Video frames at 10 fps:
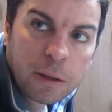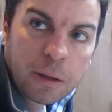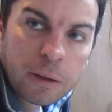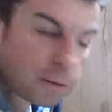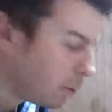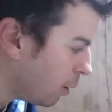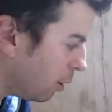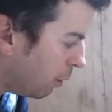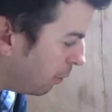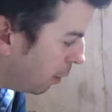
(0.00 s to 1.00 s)
Because I don't
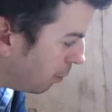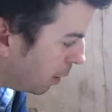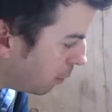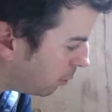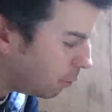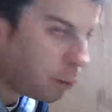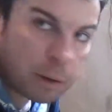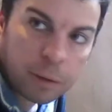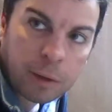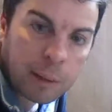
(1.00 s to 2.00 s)
know if it'll be like
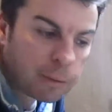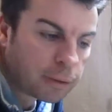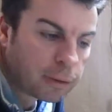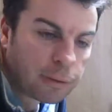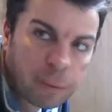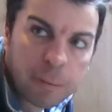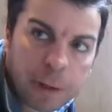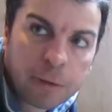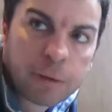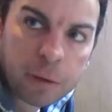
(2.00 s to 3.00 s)
the same with the different
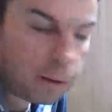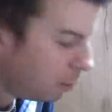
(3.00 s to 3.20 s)
pins.